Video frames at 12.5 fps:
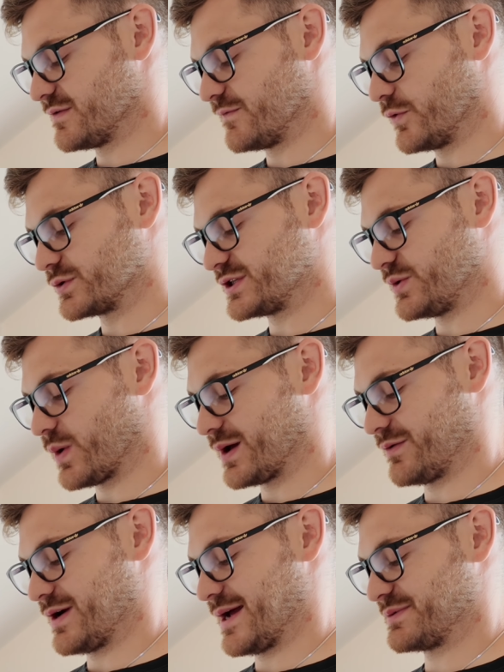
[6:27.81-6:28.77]

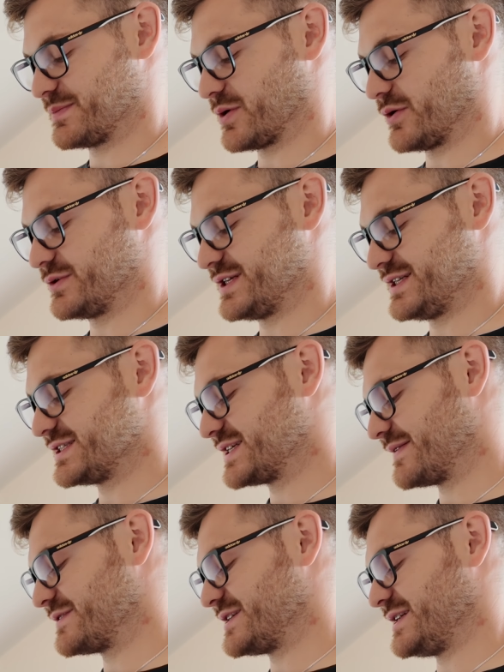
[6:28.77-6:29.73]
41 grams of protein,
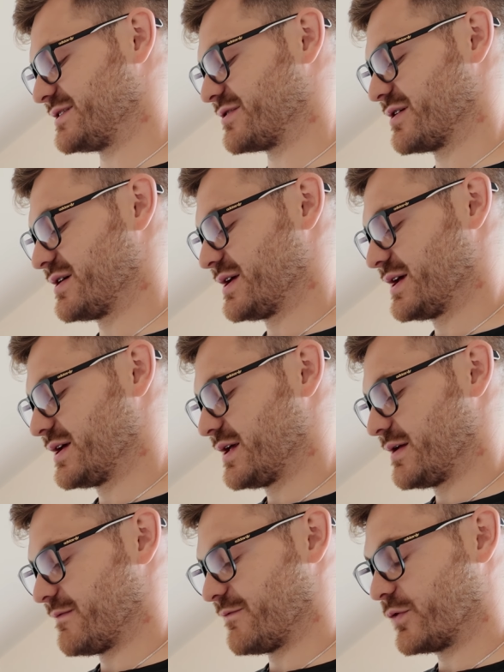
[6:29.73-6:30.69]

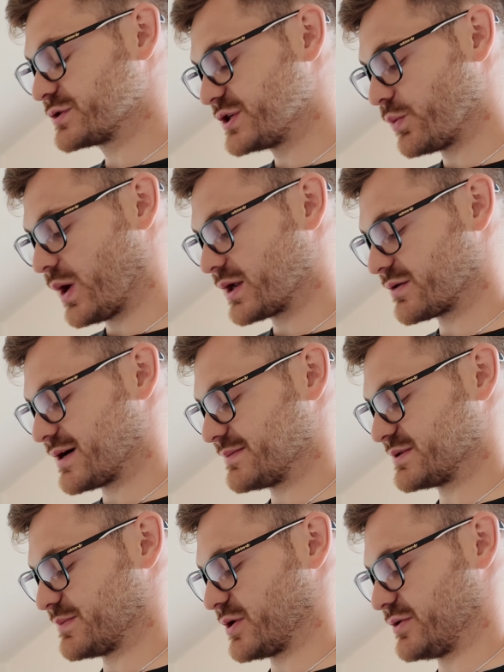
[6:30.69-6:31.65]
41
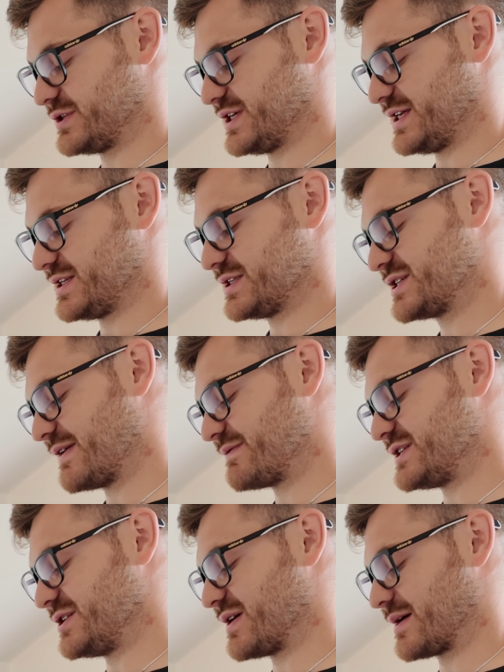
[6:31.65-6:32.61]
grams of protein,
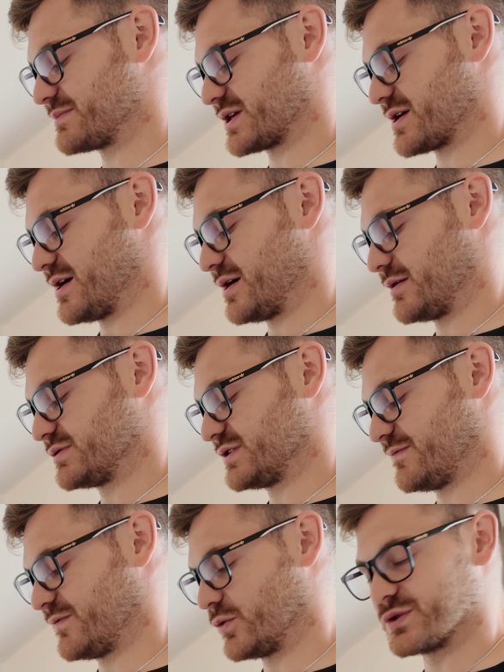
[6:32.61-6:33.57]
70 grams of carbs,
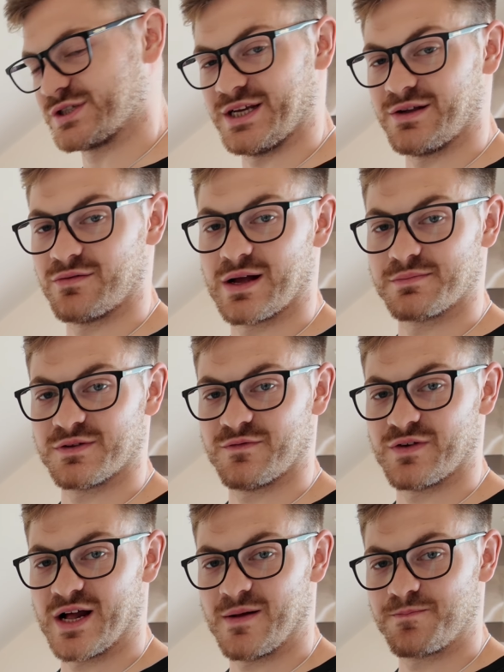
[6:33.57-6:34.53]
14 grams of
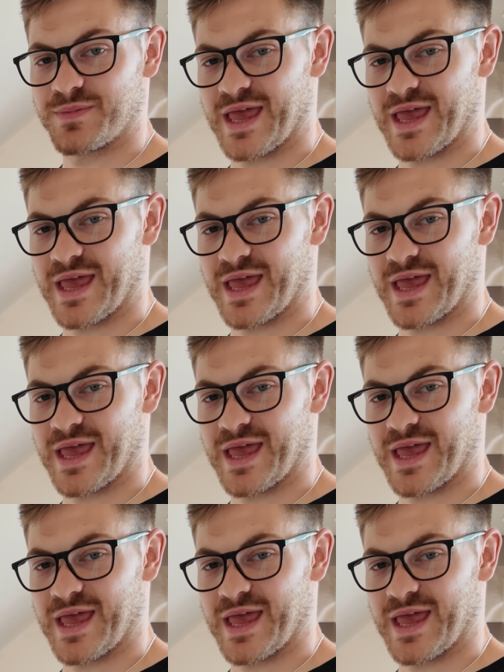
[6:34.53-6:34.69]
fat.